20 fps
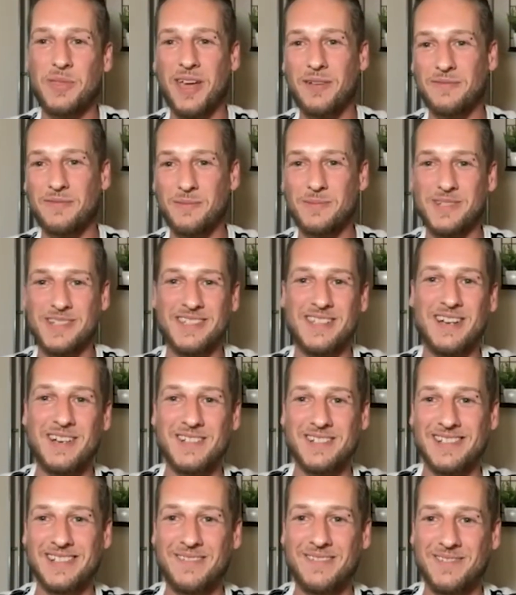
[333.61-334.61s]
there from
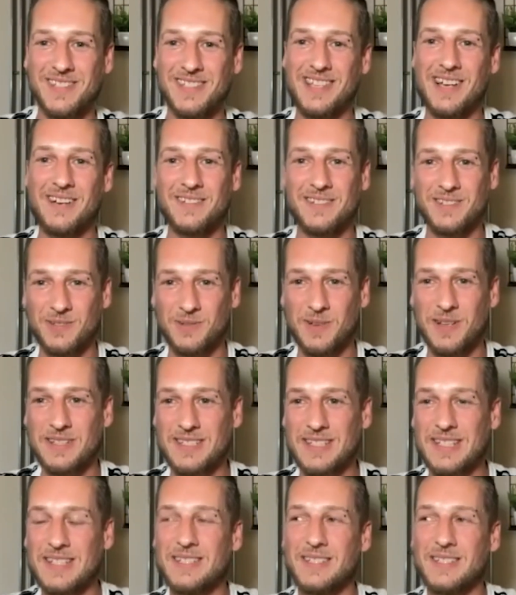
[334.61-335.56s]
2011 to 2020.